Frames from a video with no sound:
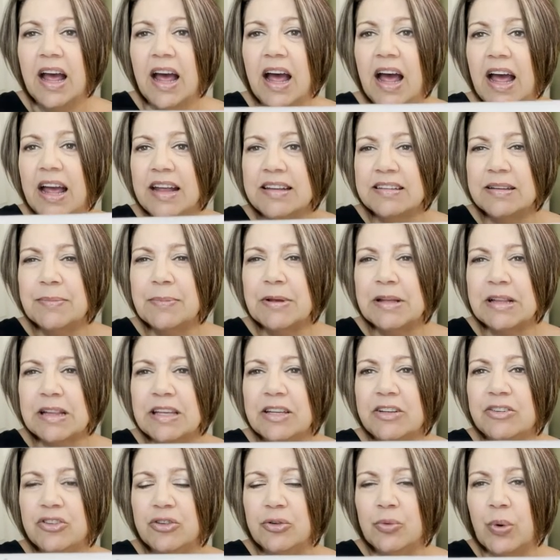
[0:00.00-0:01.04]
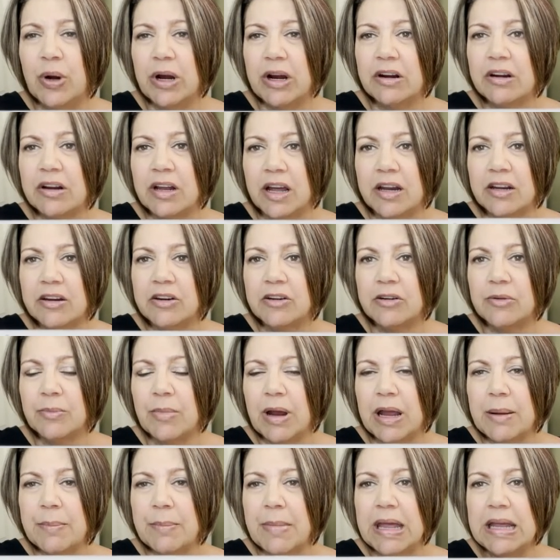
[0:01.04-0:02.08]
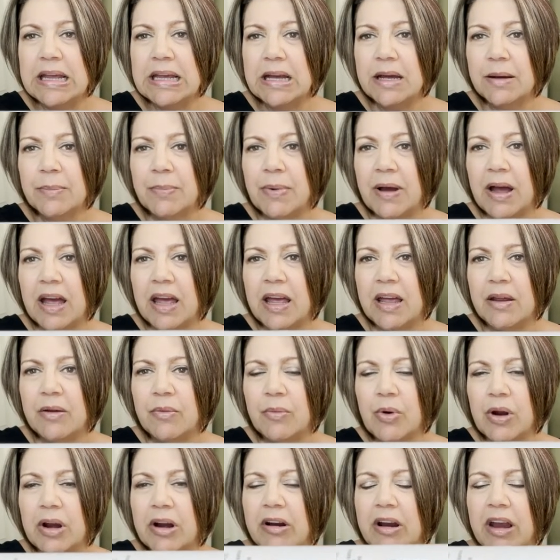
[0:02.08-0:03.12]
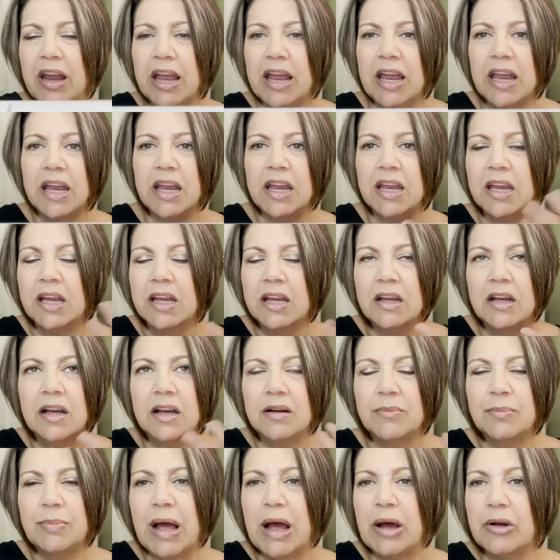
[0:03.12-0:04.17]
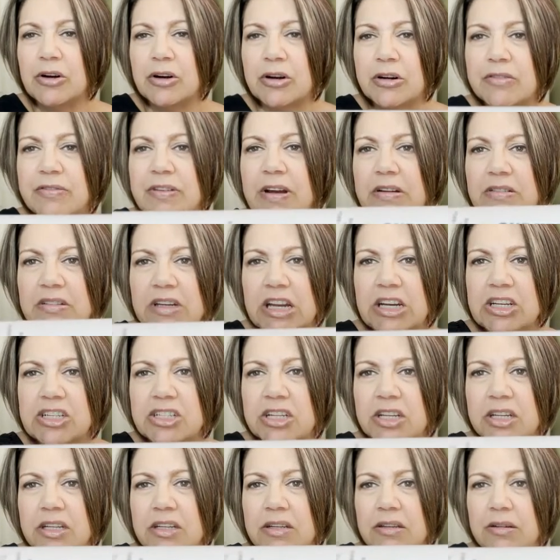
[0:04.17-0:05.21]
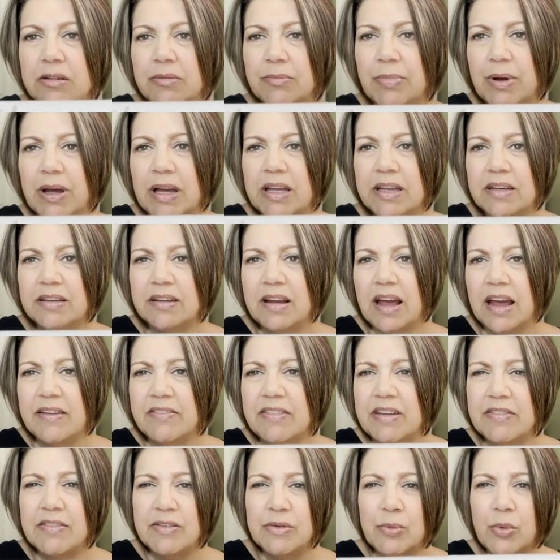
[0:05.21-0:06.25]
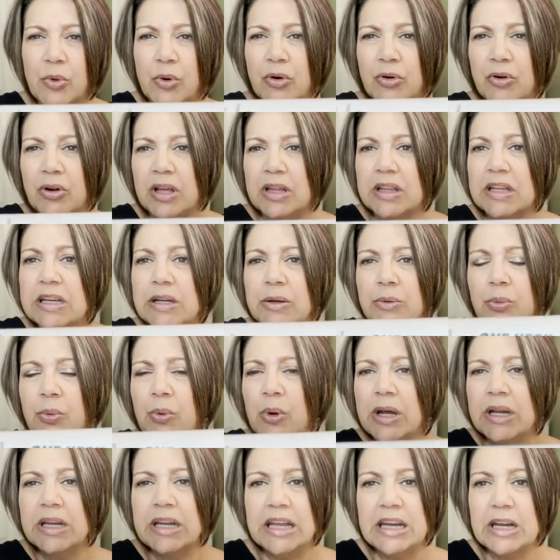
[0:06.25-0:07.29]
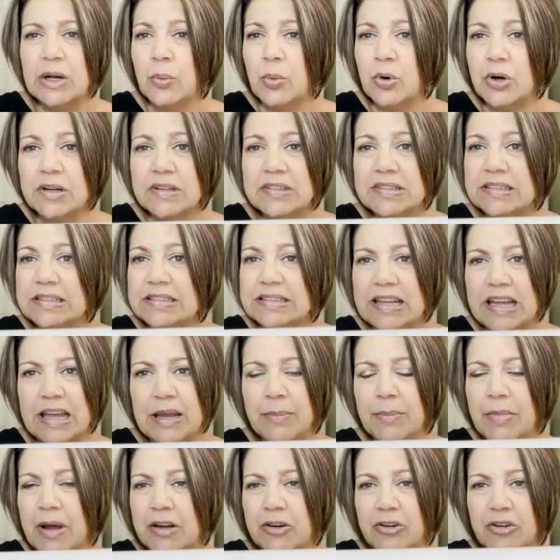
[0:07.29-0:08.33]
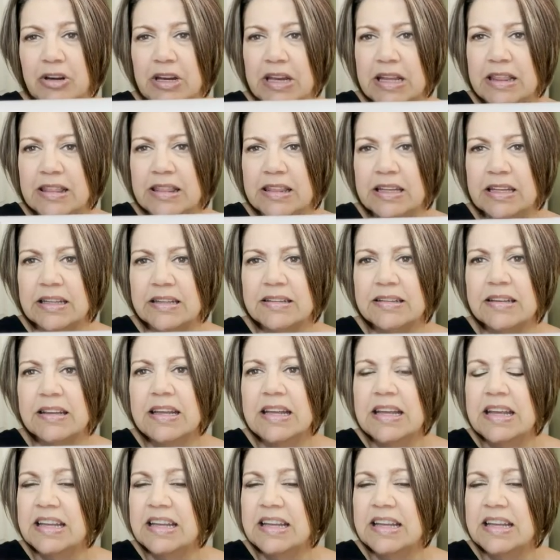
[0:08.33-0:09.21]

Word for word: I typically do wear it under my makeup. I wear a powder foundation, but I've even worn a liquid one and it works the same underneath it.